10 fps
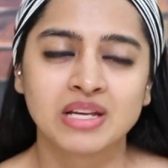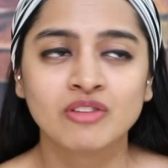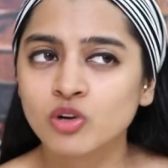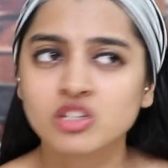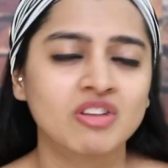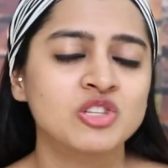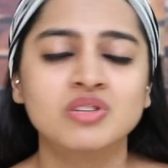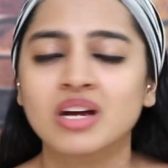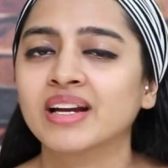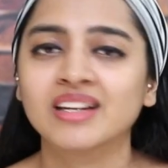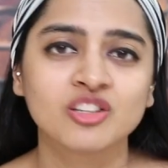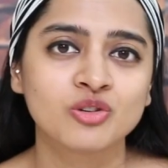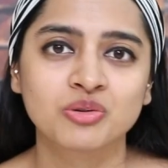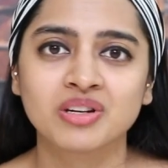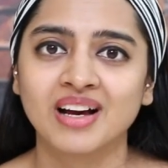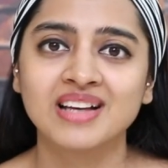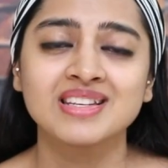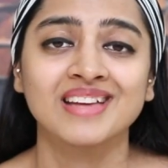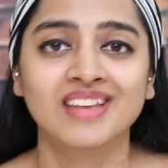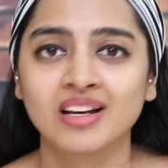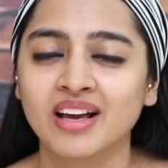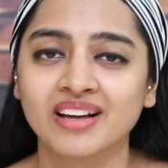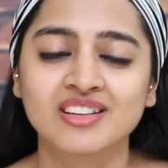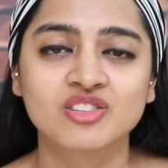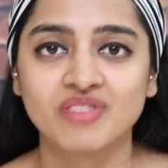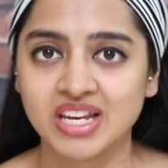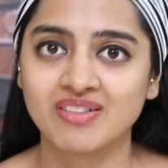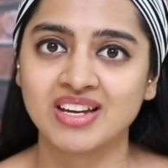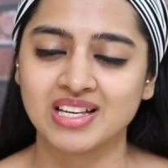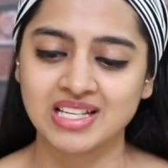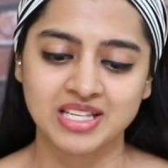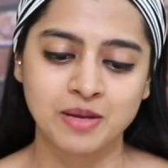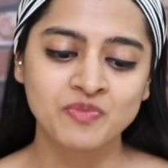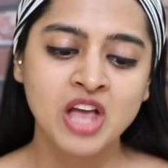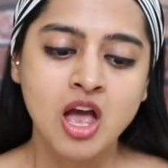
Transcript: And of course, once you start getting used to it guys, nothing like it, it's very easy.